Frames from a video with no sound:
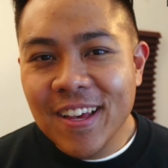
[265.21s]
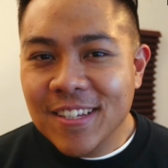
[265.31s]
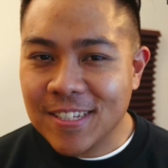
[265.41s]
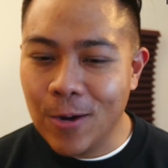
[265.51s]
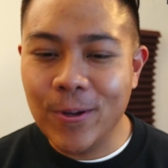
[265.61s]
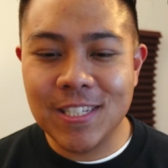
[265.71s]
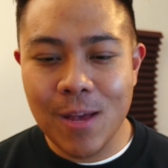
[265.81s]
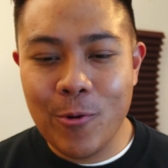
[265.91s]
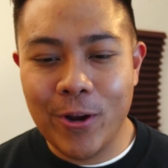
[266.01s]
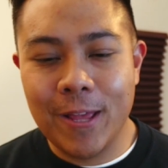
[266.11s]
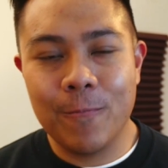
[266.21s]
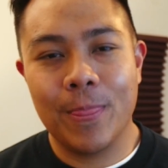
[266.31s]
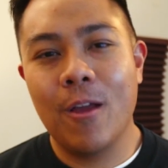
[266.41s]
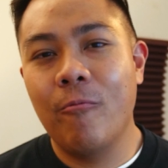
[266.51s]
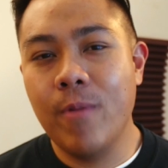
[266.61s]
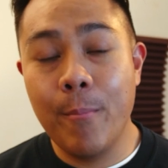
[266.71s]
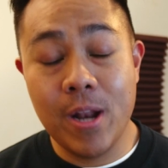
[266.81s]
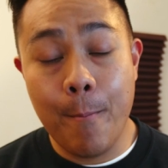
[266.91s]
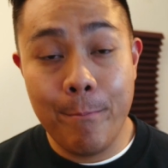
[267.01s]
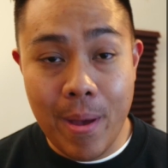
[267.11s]
So in summary, remember
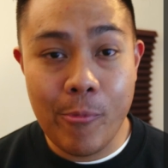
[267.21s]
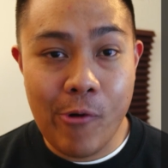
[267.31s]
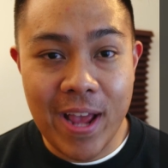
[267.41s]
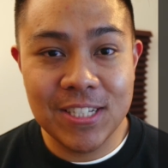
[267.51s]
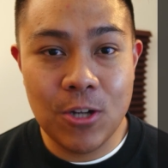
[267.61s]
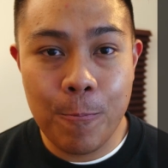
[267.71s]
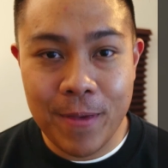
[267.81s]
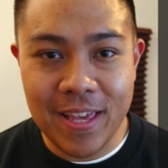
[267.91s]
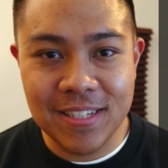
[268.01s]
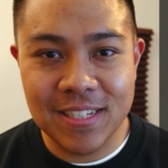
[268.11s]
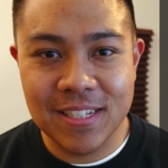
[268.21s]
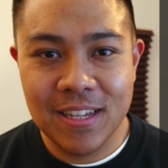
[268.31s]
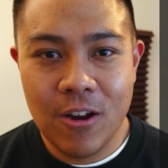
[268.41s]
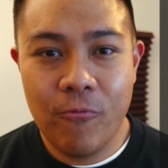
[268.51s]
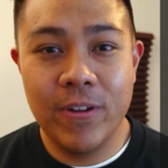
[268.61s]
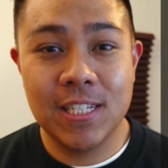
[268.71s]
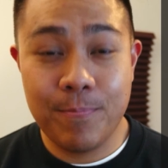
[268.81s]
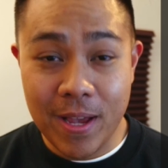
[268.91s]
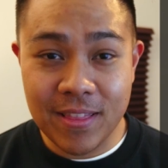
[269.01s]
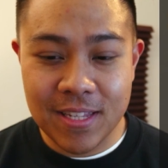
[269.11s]
to memorize your piece,
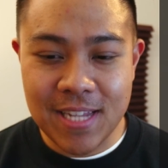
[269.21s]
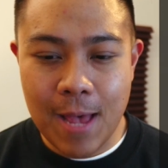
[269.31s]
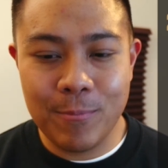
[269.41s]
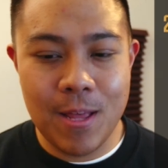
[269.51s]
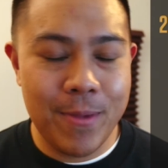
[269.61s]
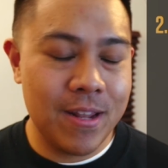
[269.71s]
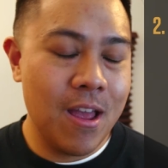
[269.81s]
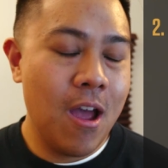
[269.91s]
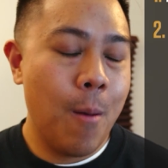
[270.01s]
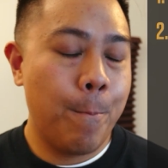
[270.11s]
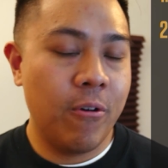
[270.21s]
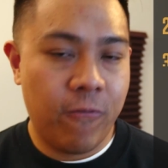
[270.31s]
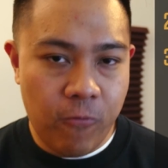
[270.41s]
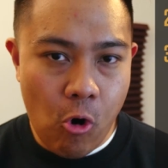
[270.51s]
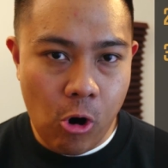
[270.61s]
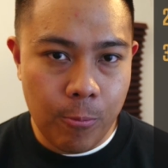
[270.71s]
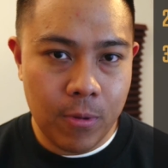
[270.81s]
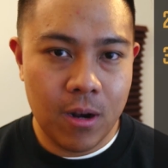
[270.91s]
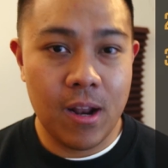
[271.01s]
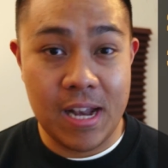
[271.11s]
respect the time limit, perform,
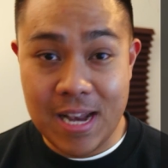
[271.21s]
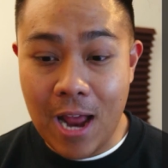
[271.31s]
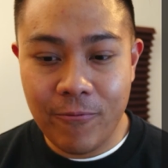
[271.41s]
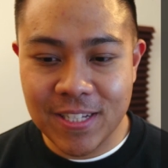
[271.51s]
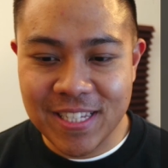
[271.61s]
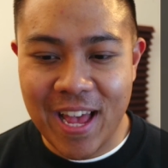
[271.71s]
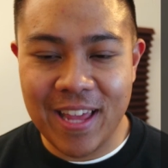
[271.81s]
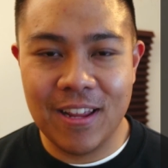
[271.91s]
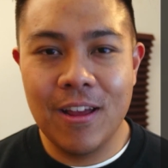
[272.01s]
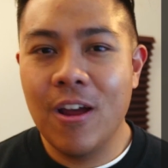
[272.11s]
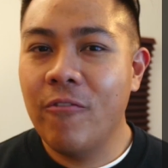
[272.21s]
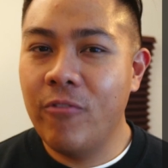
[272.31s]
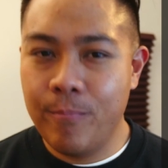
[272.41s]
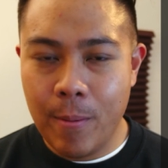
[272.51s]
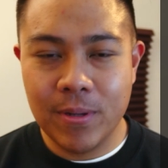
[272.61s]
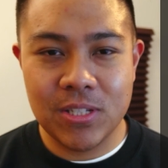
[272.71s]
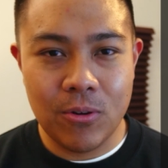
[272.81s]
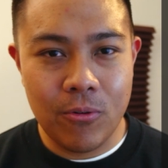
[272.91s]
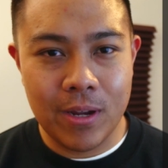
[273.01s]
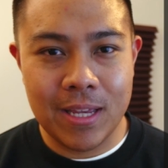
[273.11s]
not recite. Remember
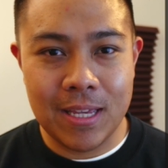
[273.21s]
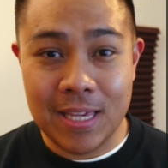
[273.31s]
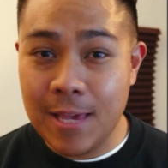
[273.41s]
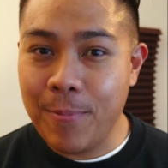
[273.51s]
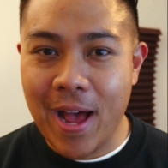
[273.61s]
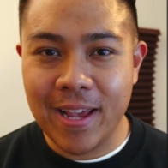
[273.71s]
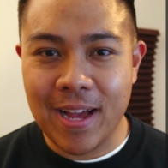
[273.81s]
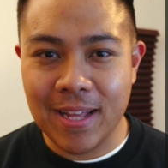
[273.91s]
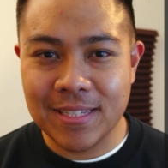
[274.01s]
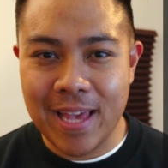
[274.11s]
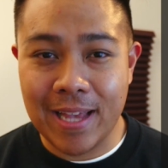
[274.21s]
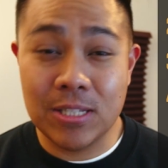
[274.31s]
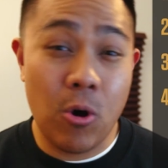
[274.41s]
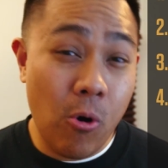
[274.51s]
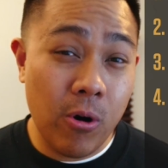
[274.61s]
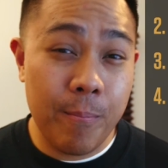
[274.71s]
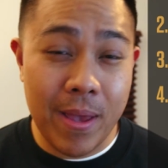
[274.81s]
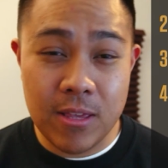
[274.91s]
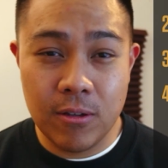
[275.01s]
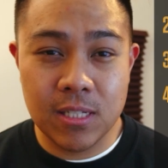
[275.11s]
to keep eye contact or
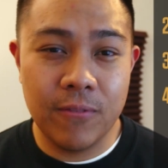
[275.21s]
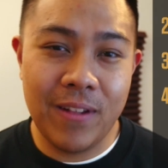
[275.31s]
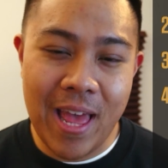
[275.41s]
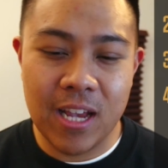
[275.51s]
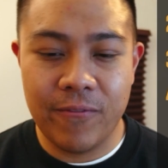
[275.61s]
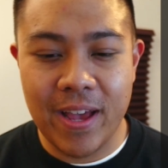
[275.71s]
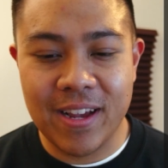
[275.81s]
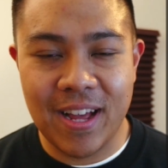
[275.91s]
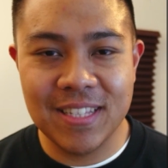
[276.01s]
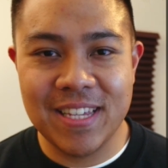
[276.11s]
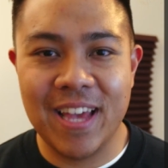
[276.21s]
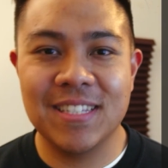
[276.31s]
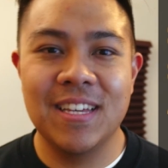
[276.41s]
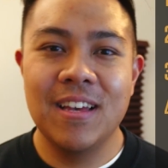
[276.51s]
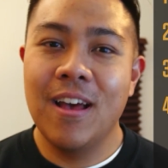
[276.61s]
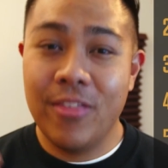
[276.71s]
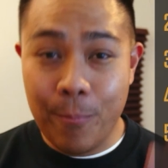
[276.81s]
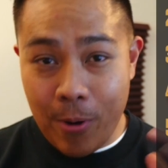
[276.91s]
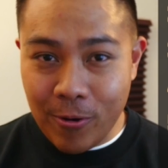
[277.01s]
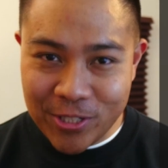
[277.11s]
make use of lack of eye contact, the
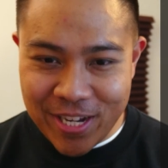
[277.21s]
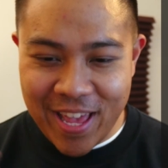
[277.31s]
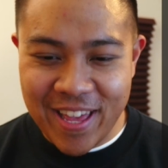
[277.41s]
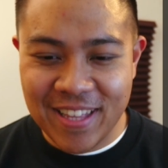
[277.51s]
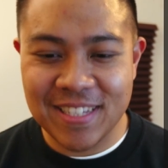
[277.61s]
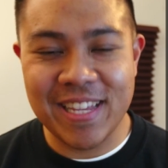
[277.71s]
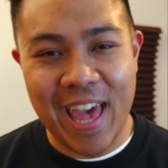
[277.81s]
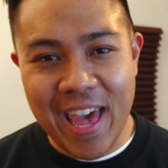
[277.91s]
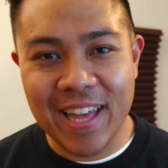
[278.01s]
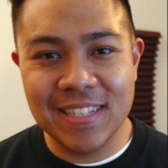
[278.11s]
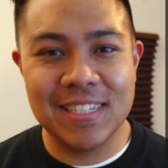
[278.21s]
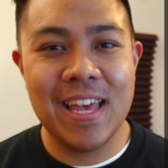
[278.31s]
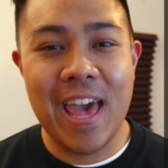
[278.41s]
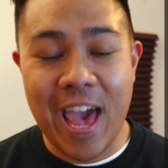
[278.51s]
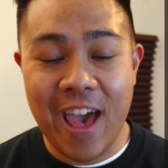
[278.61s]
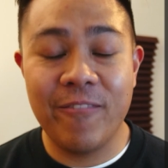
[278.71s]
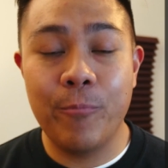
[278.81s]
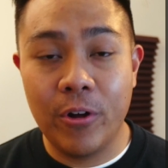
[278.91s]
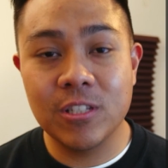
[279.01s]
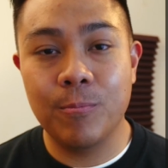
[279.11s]
poetry hands, and have
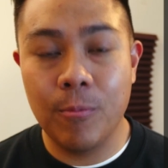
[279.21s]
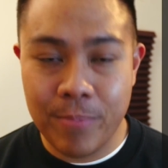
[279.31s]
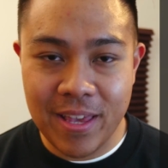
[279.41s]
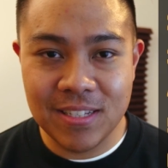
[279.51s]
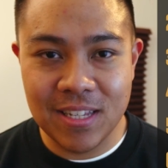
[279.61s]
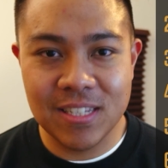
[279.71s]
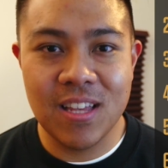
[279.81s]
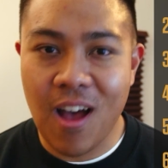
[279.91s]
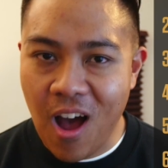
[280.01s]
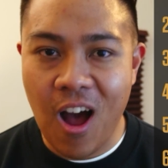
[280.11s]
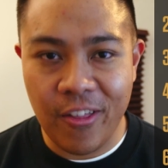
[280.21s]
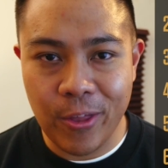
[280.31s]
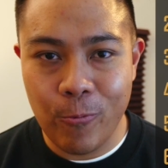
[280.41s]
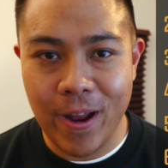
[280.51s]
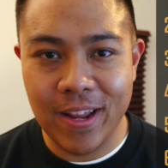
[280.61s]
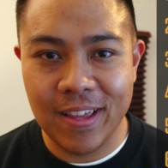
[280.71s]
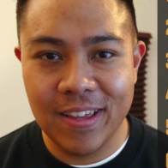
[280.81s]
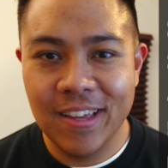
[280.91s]
multiple pieces on the ready.